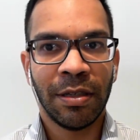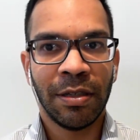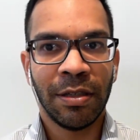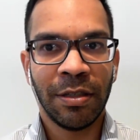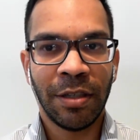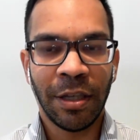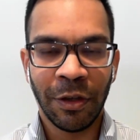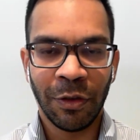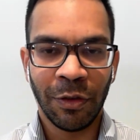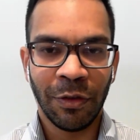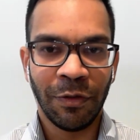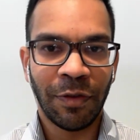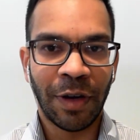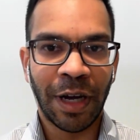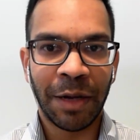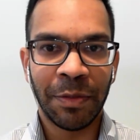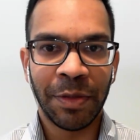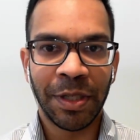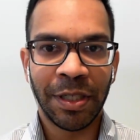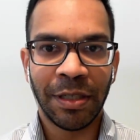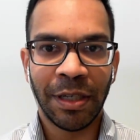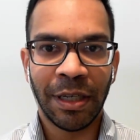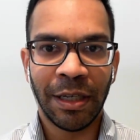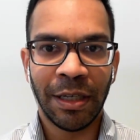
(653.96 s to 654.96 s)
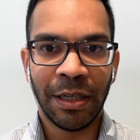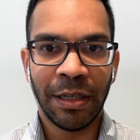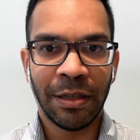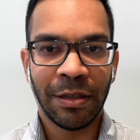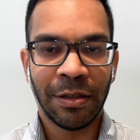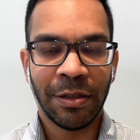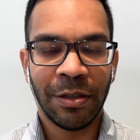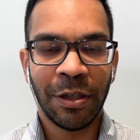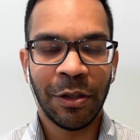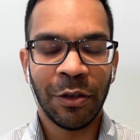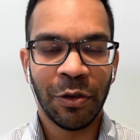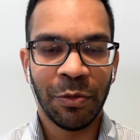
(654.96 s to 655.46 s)
single pharmacy,
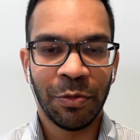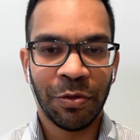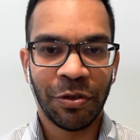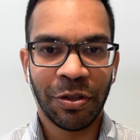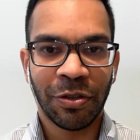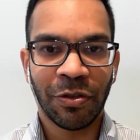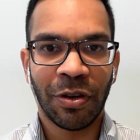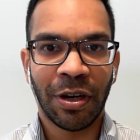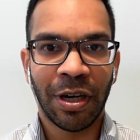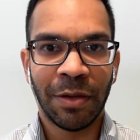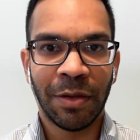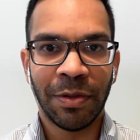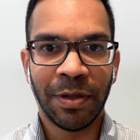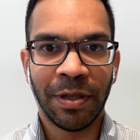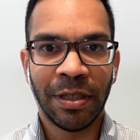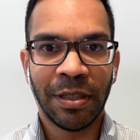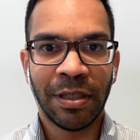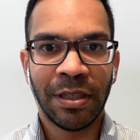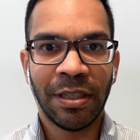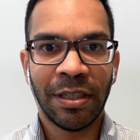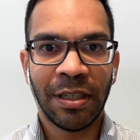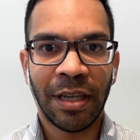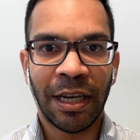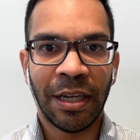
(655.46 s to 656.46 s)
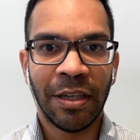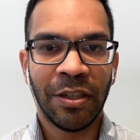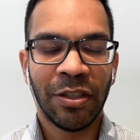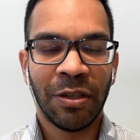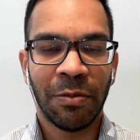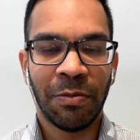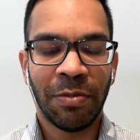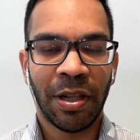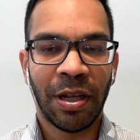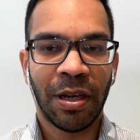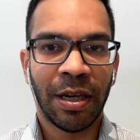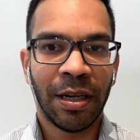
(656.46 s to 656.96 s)
single prescriber, stage
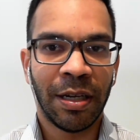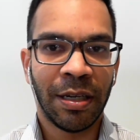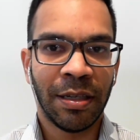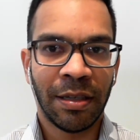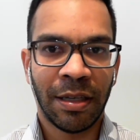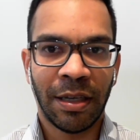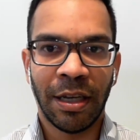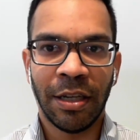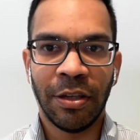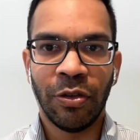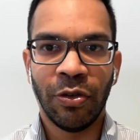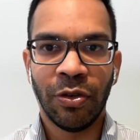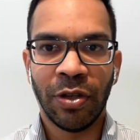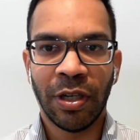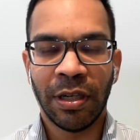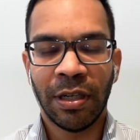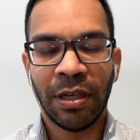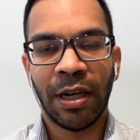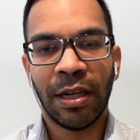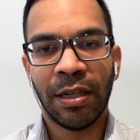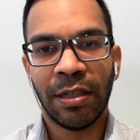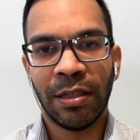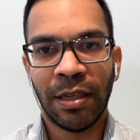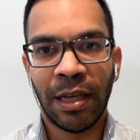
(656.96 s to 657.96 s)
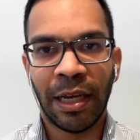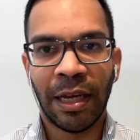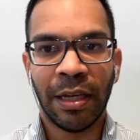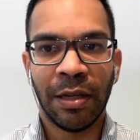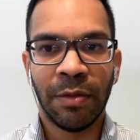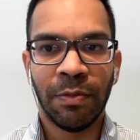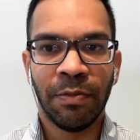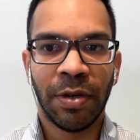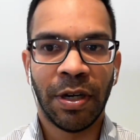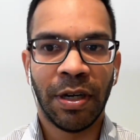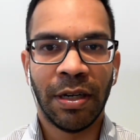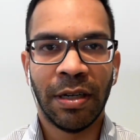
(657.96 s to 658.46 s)
supply, and you can cut
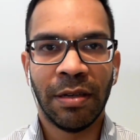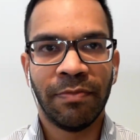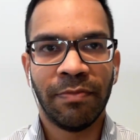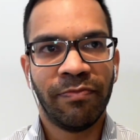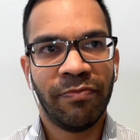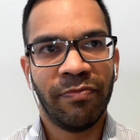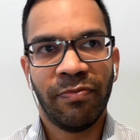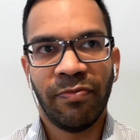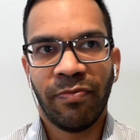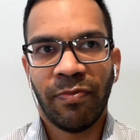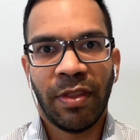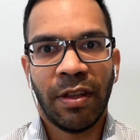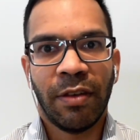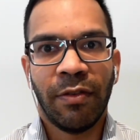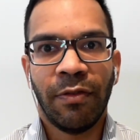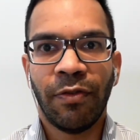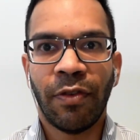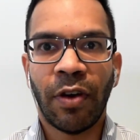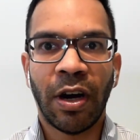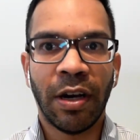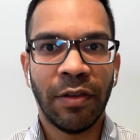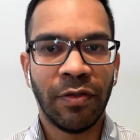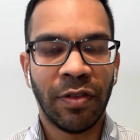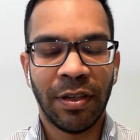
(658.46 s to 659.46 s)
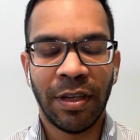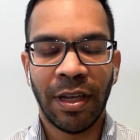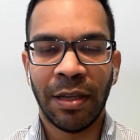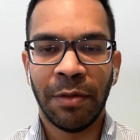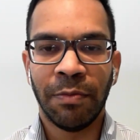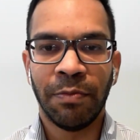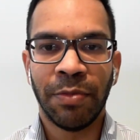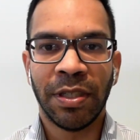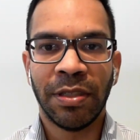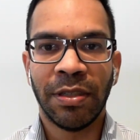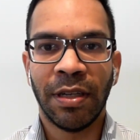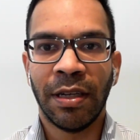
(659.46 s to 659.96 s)
down by 5 to
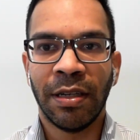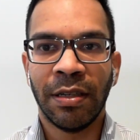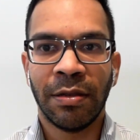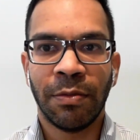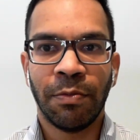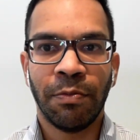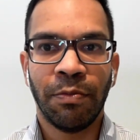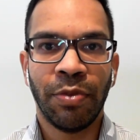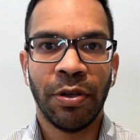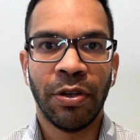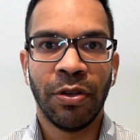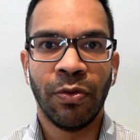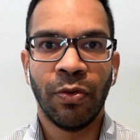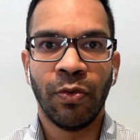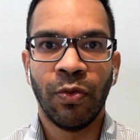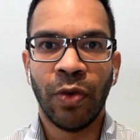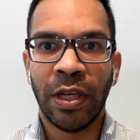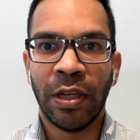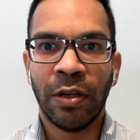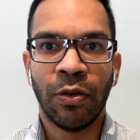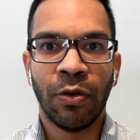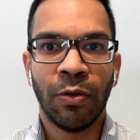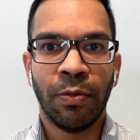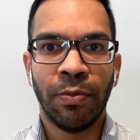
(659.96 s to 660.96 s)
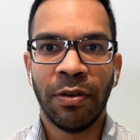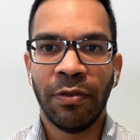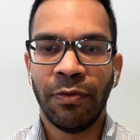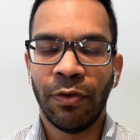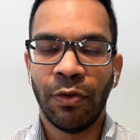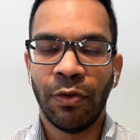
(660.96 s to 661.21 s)
10% per week or per